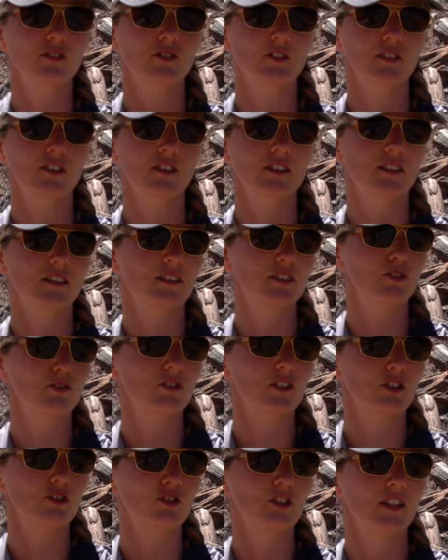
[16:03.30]
to the to
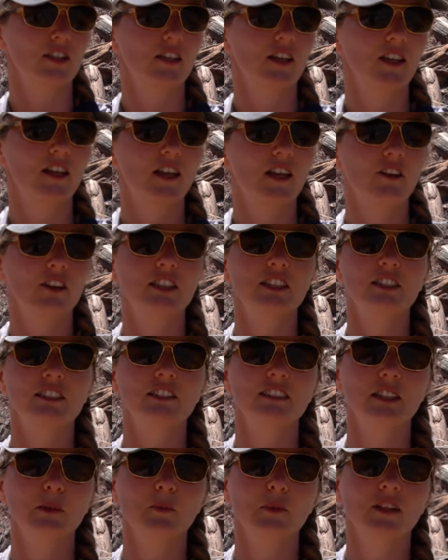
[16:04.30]
the tree which is
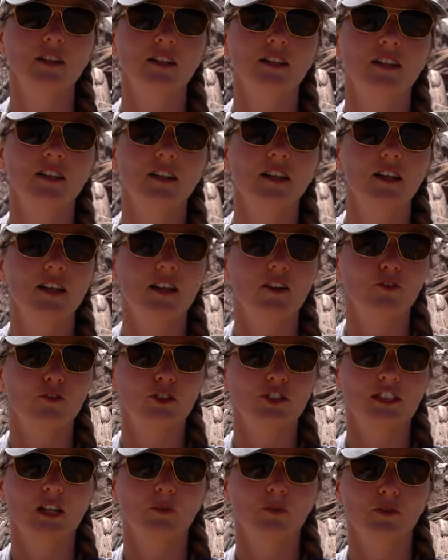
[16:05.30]
similar for
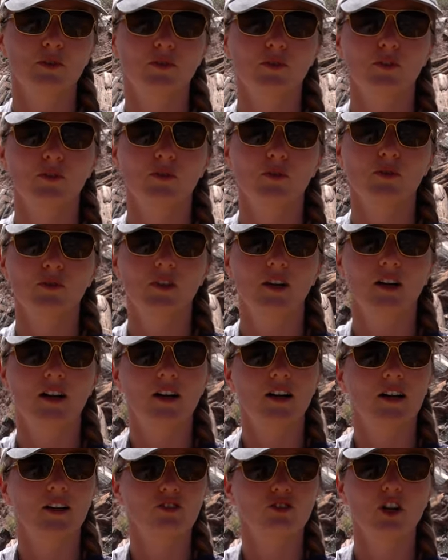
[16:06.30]
example if you
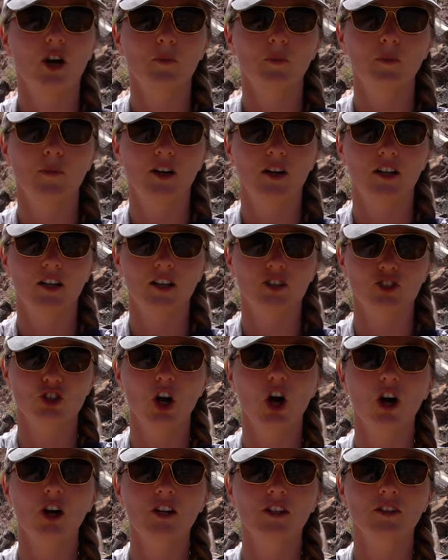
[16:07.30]
uh, drop a
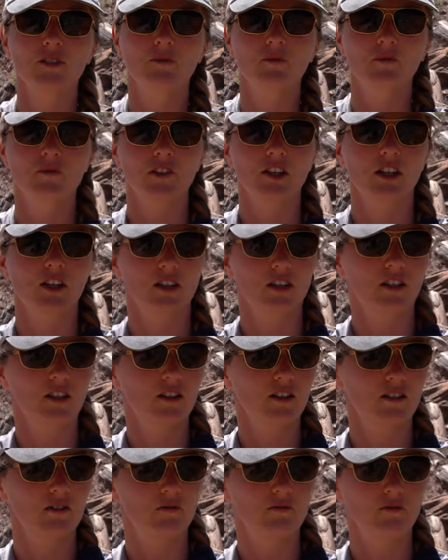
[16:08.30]
chalk like a,
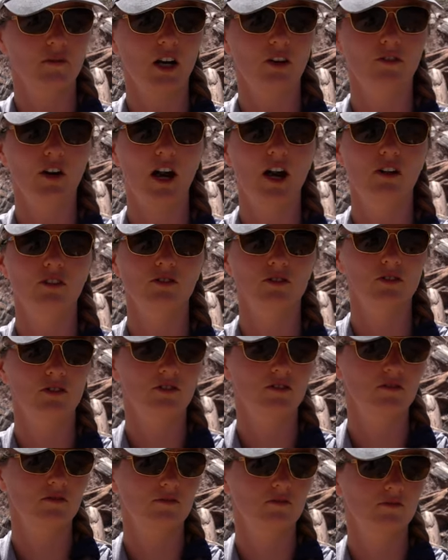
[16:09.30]
um, a, round
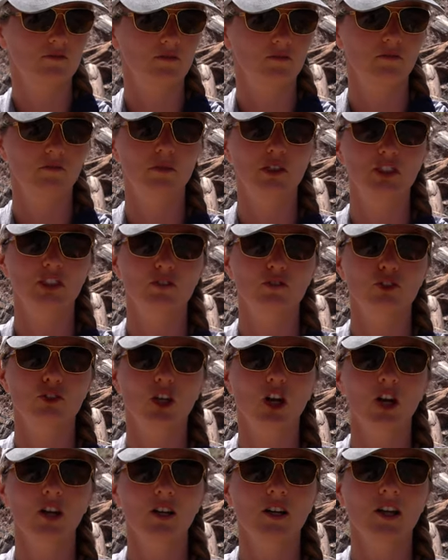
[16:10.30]
piece of
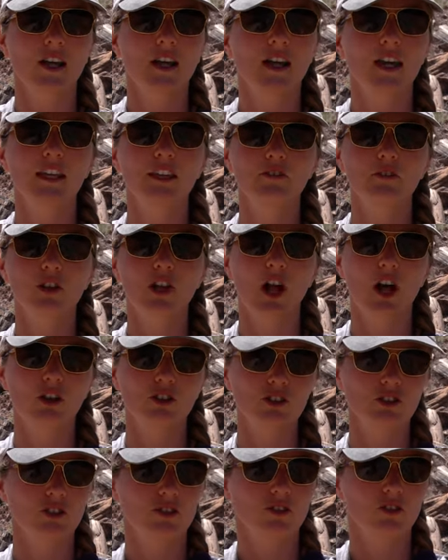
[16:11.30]
chalk it will
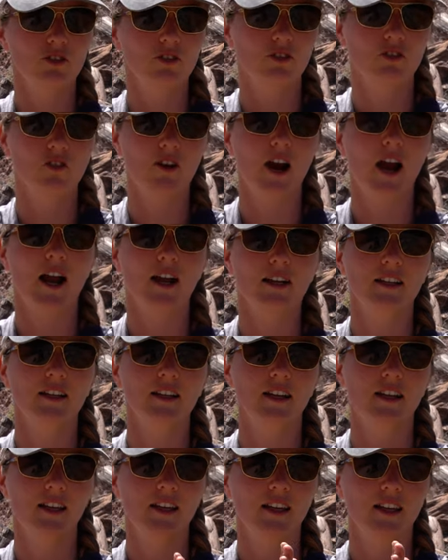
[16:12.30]
also crack
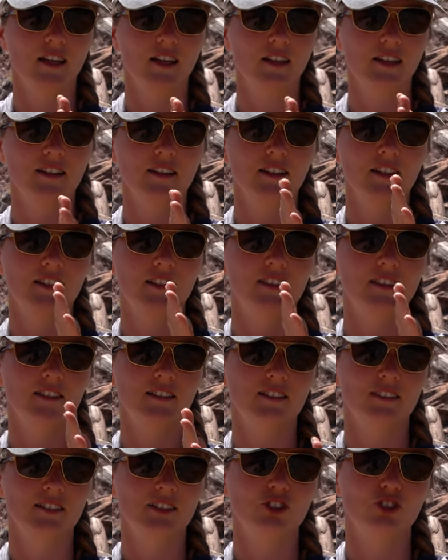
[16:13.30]
in uh,
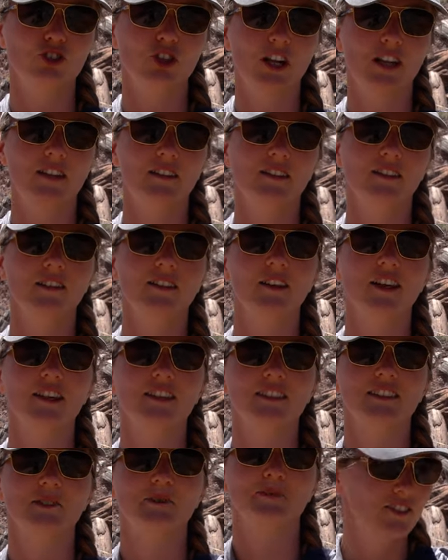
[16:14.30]
straight
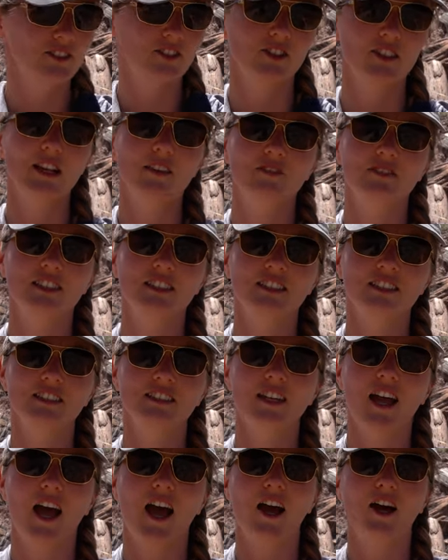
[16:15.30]
cuts so yeah this is
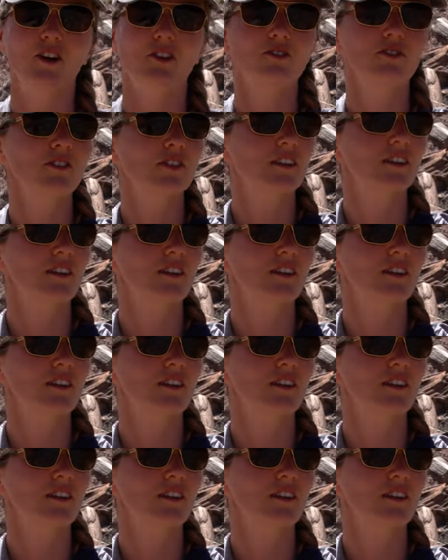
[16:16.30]
how